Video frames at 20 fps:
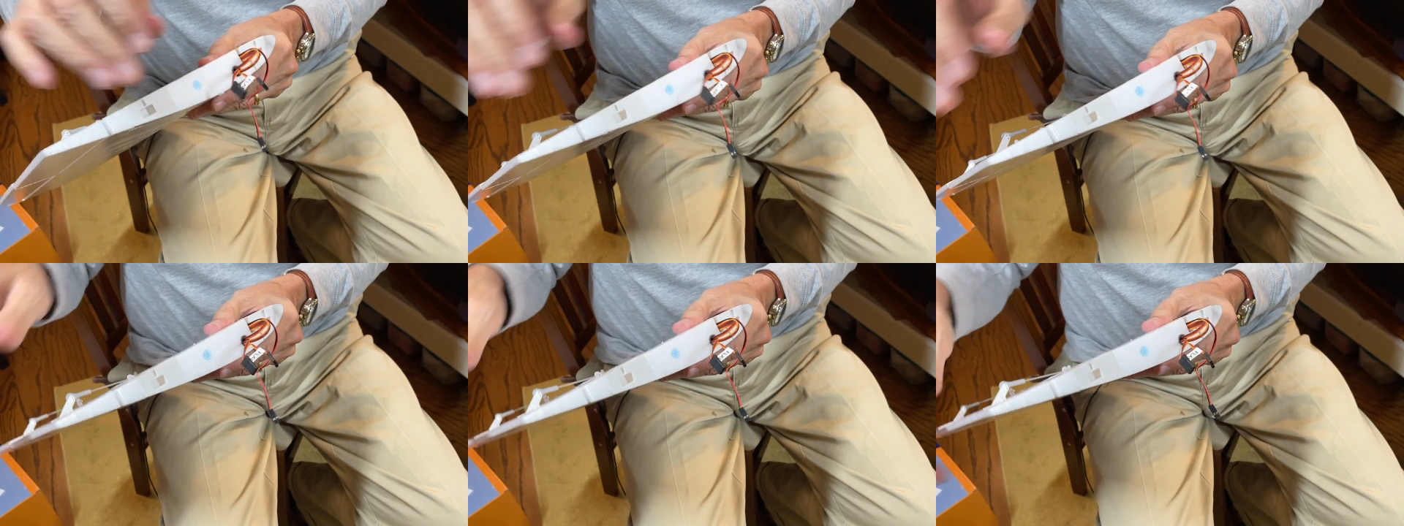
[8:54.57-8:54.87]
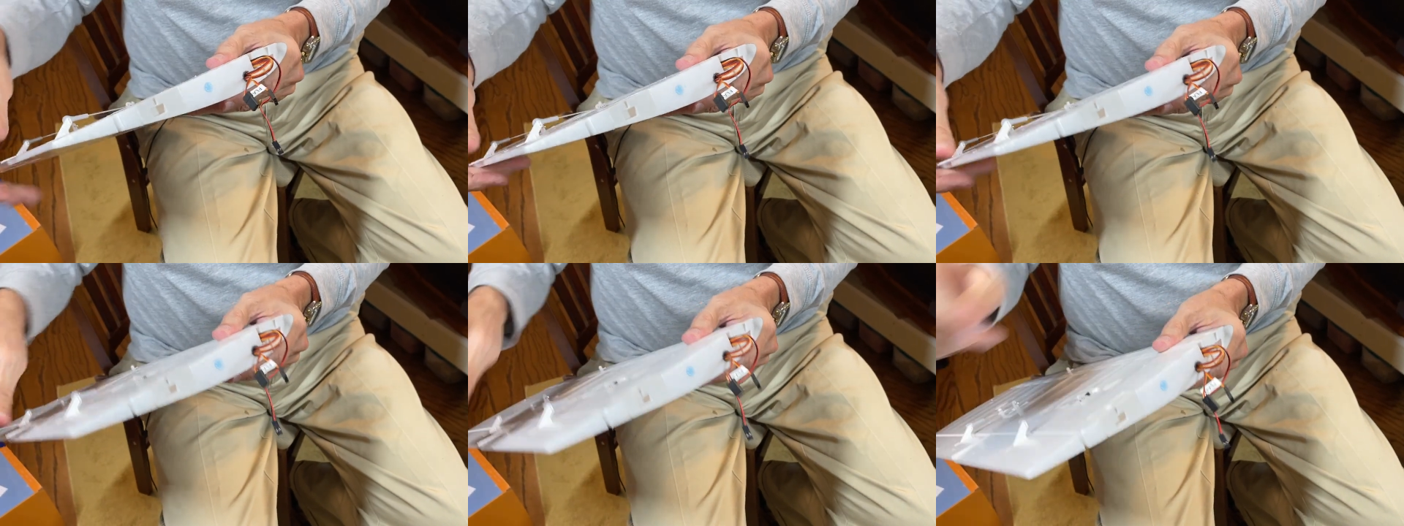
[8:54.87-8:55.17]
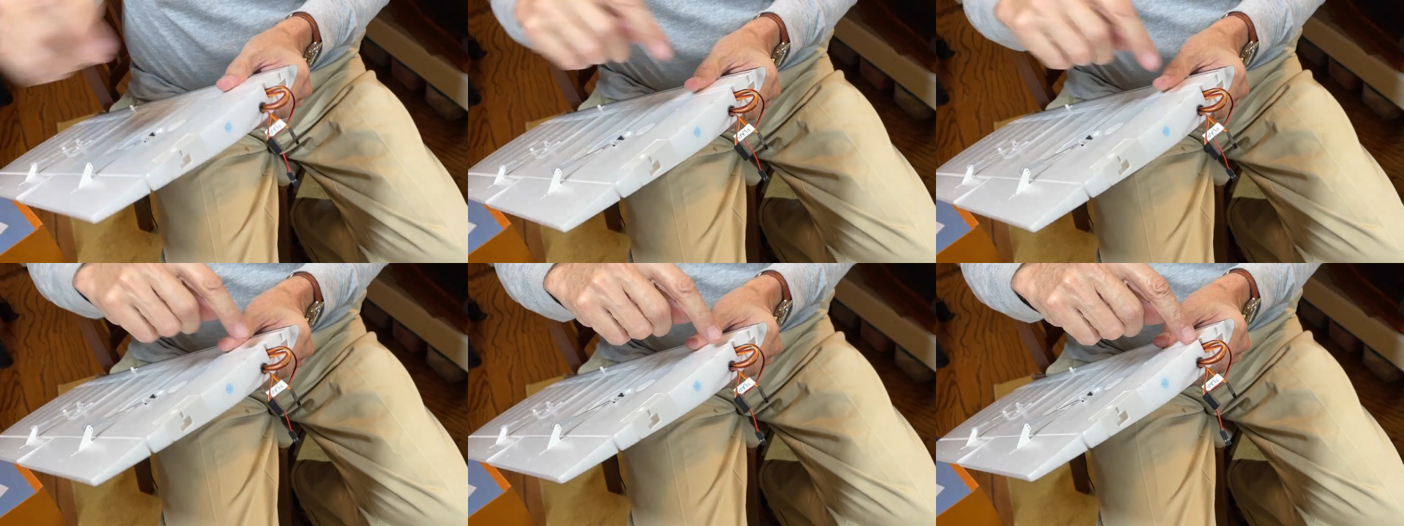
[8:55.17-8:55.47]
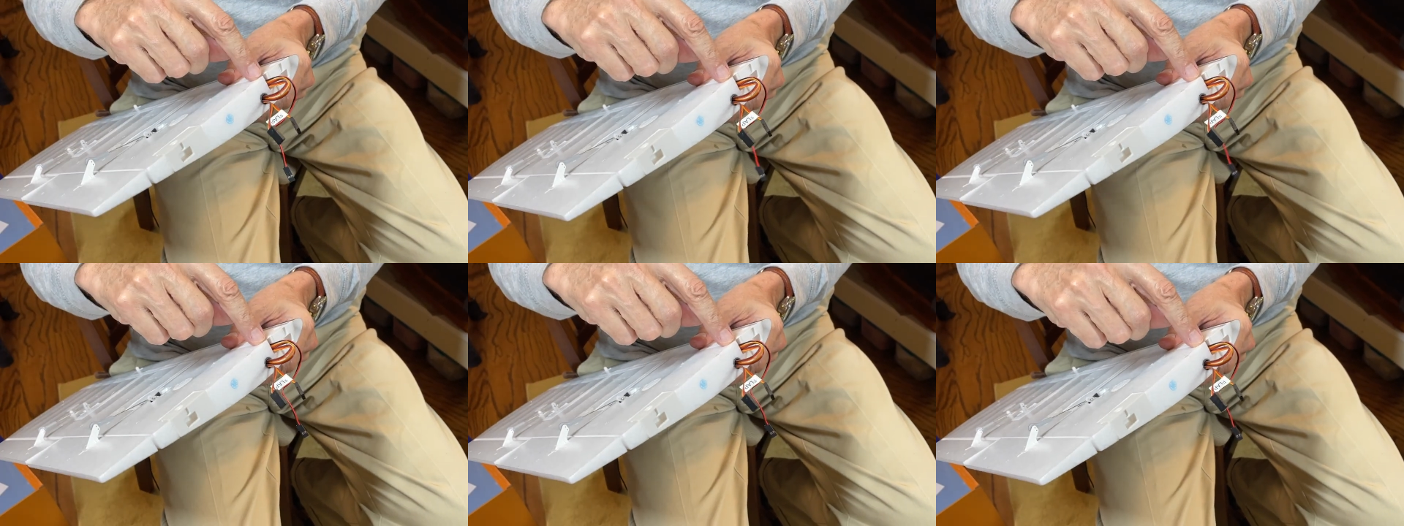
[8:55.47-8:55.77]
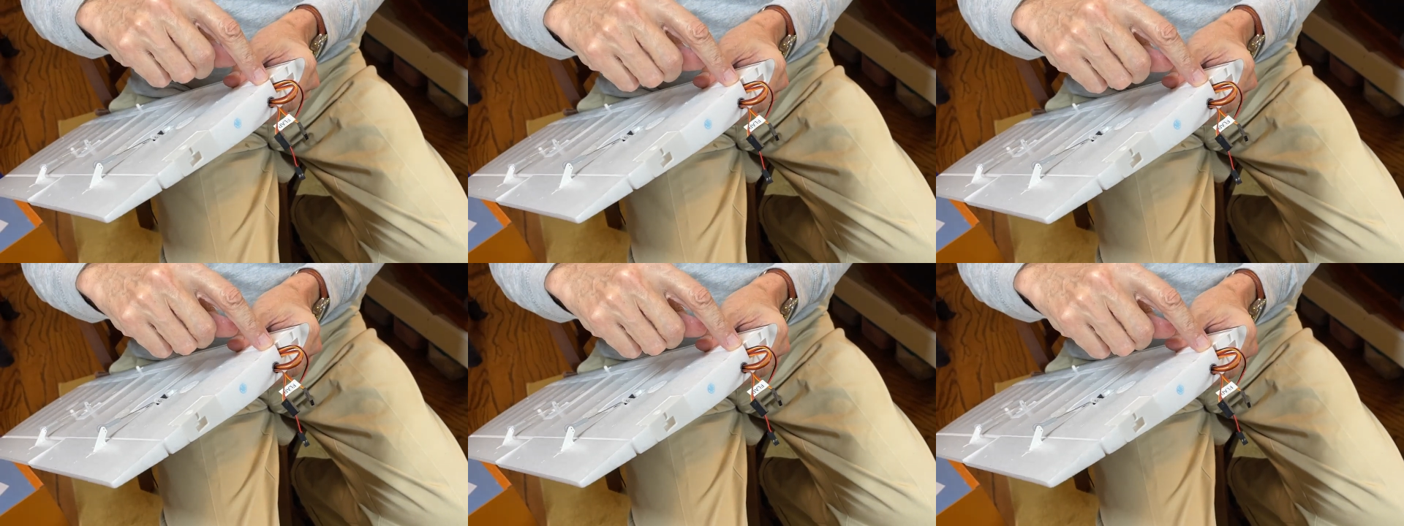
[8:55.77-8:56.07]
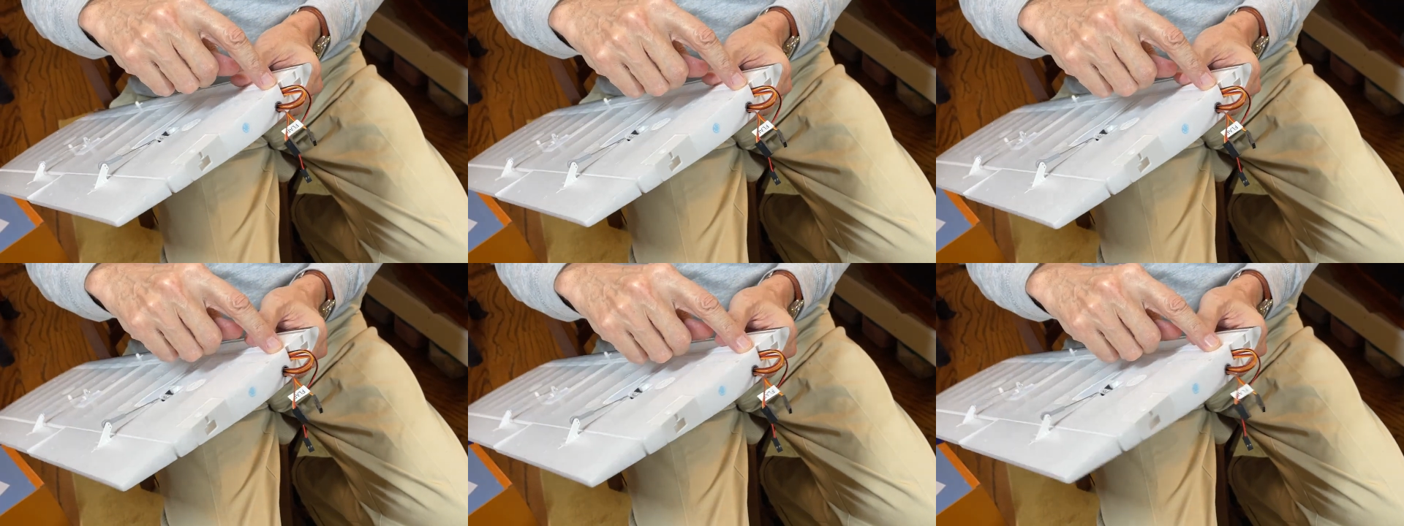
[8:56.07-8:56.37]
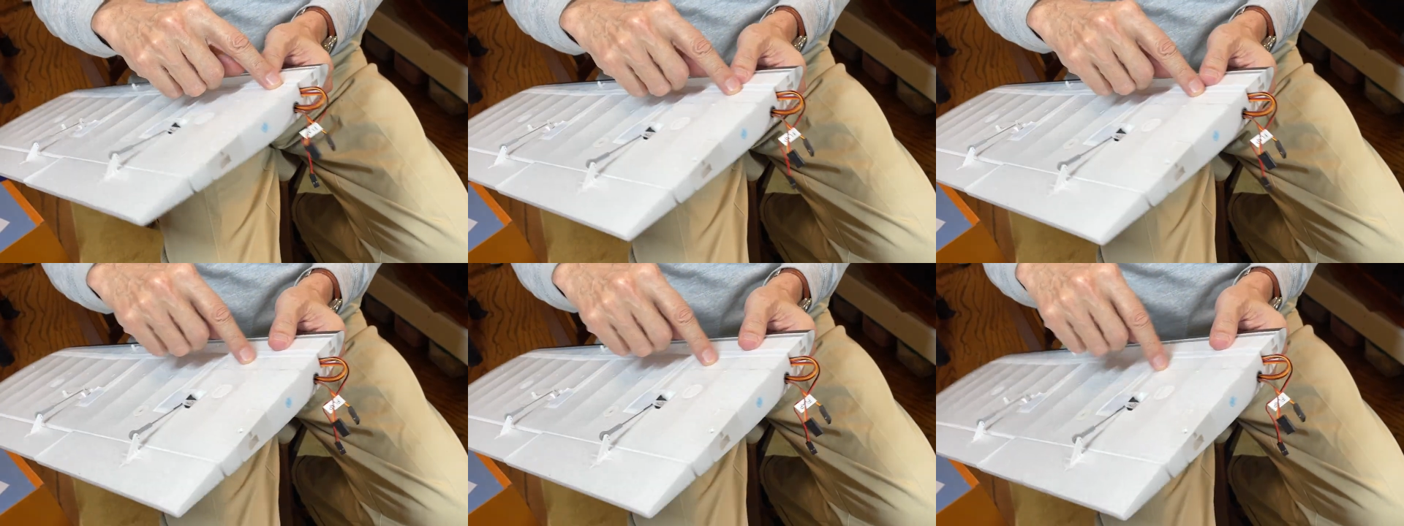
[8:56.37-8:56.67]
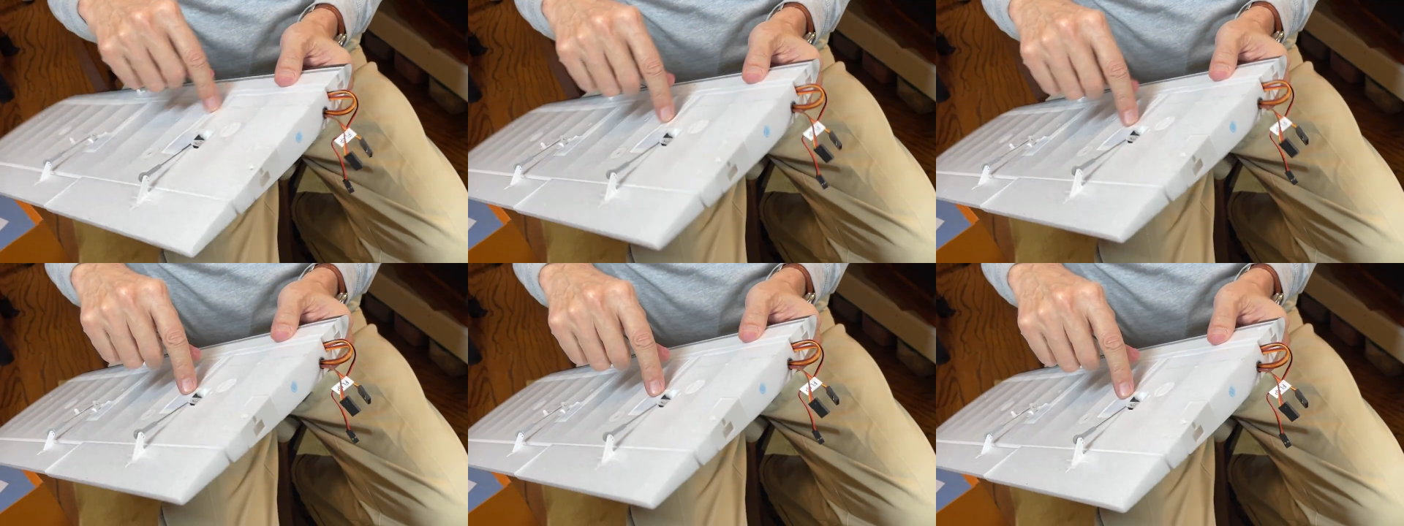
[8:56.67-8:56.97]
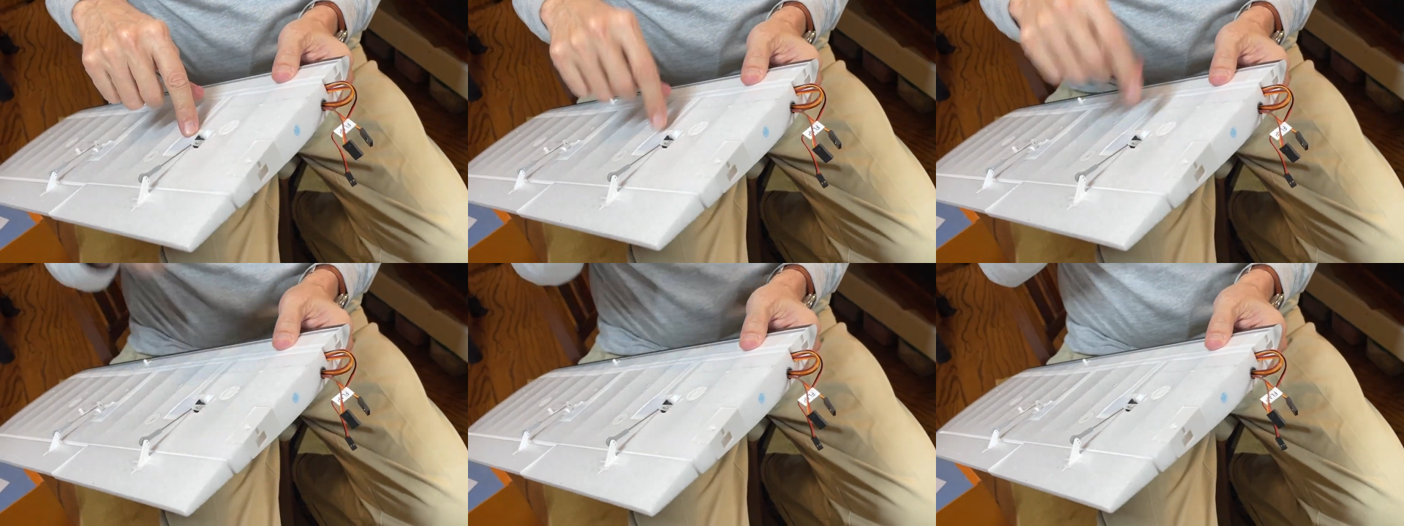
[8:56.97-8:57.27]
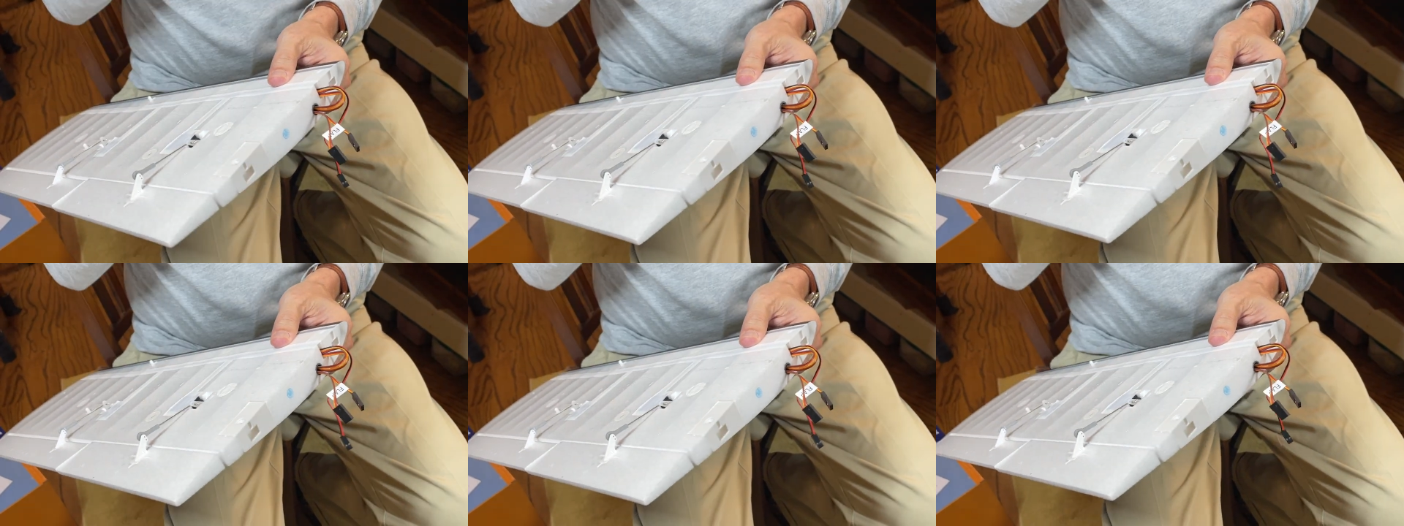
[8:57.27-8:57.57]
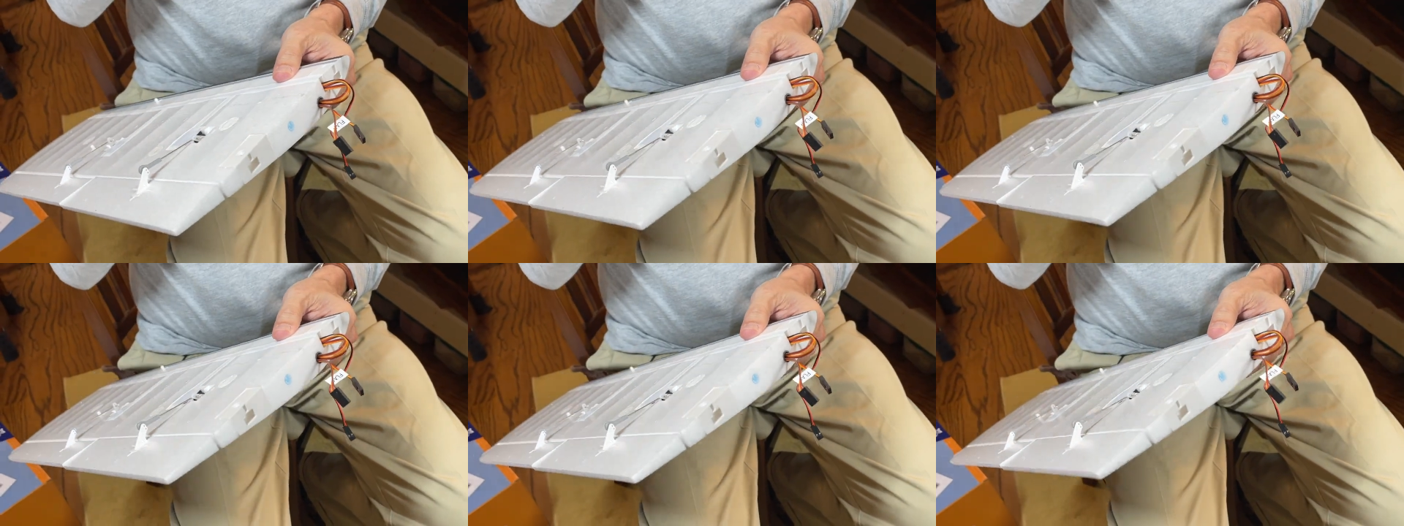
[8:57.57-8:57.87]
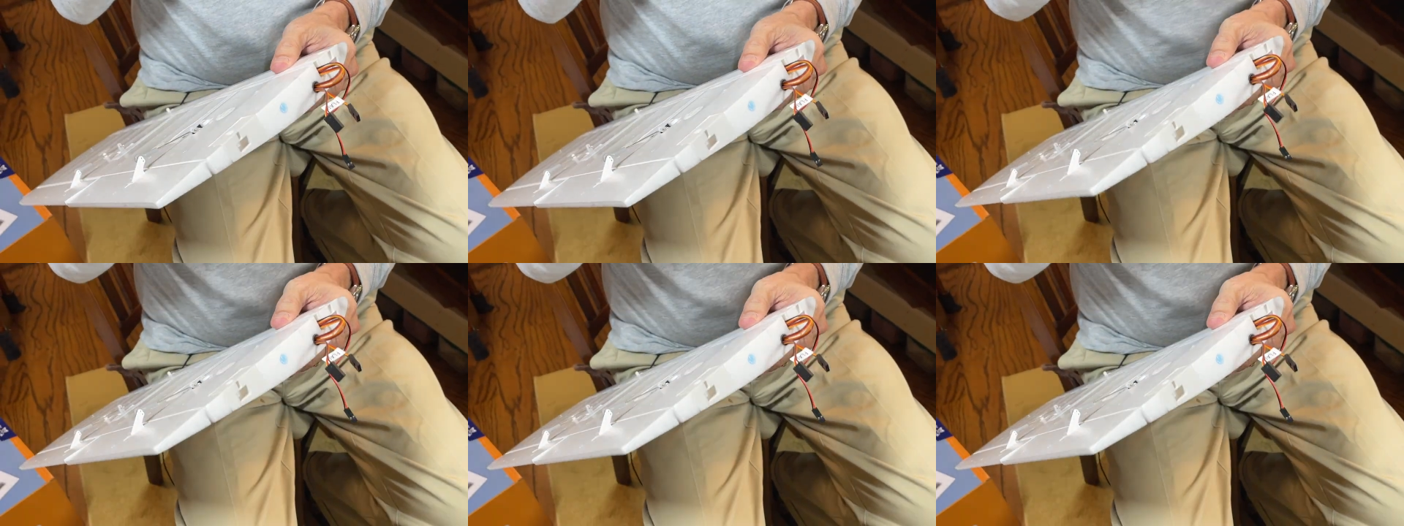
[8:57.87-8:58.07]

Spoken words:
No face is visible, so there are no lips to read.